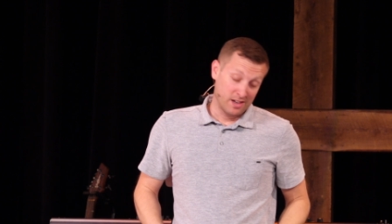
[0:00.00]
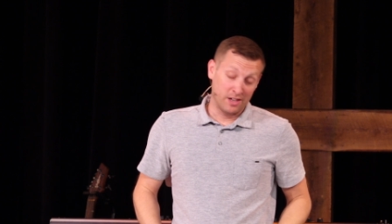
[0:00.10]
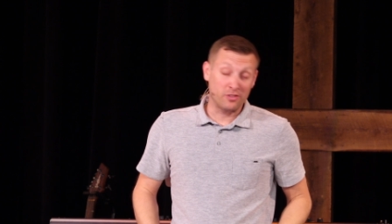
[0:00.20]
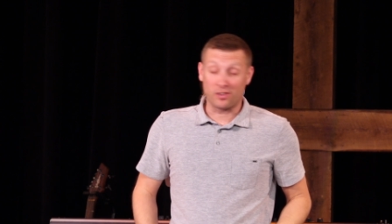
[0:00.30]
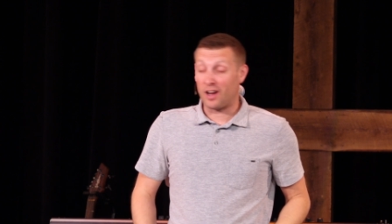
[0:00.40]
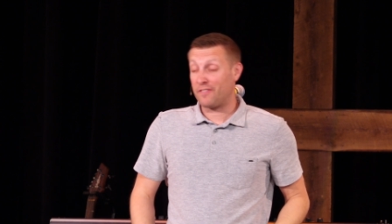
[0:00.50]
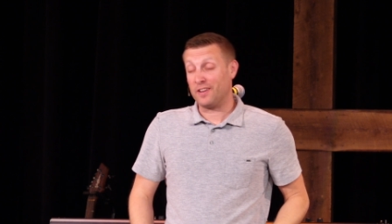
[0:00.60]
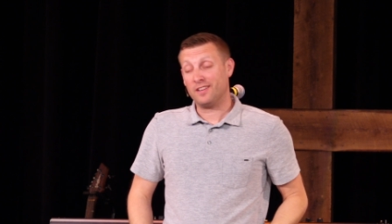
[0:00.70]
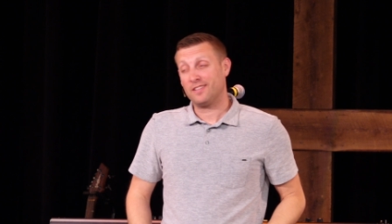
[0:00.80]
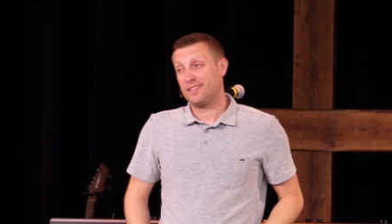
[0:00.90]
This is
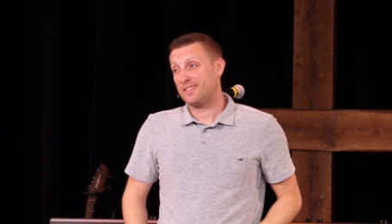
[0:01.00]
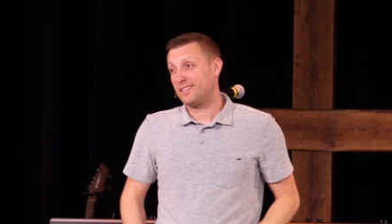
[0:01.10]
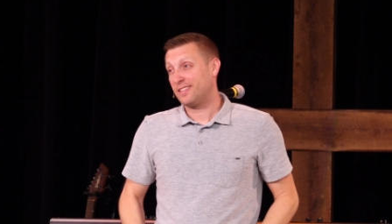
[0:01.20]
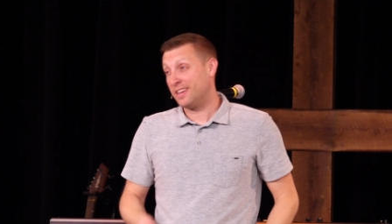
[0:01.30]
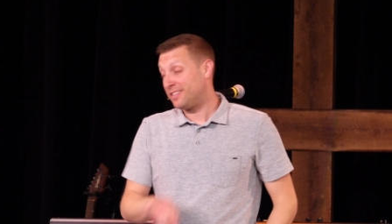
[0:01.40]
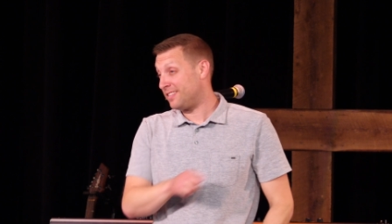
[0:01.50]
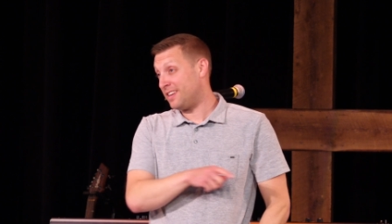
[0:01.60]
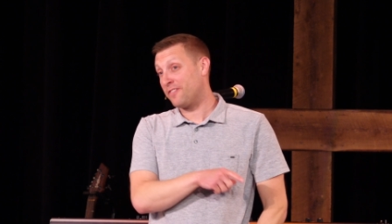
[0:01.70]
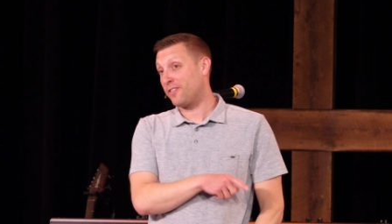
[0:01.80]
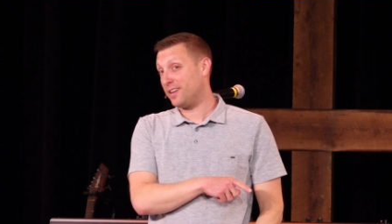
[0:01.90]
often, this is
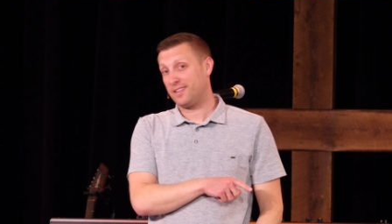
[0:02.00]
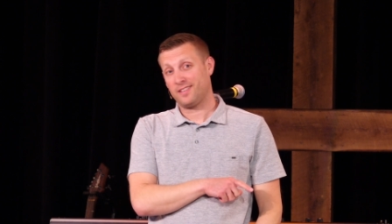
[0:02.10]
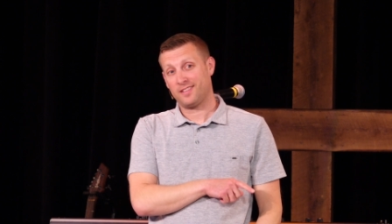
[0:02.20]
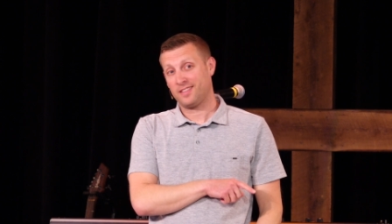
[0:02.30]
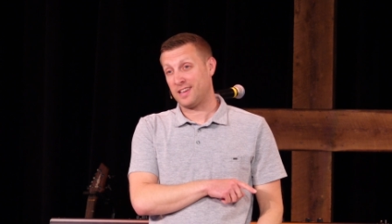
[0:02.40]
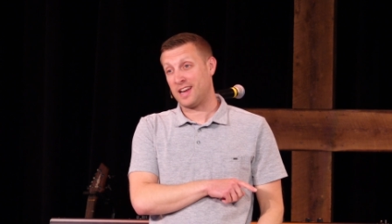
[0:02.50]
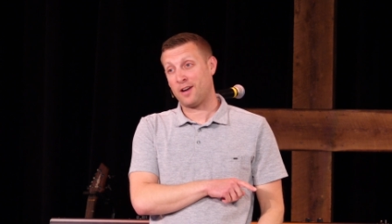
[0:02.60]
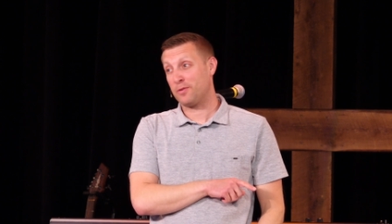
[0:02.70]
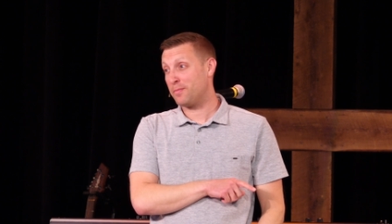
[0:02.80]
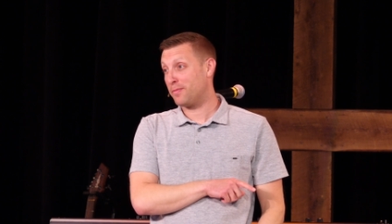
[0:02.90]
different than
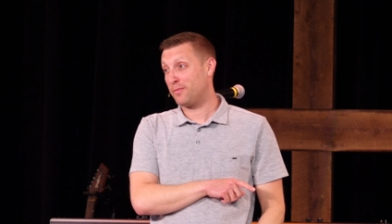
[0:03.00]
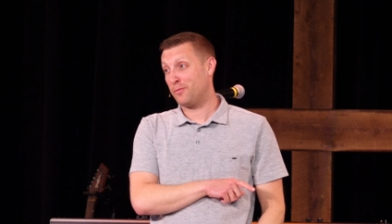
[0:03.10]
how we,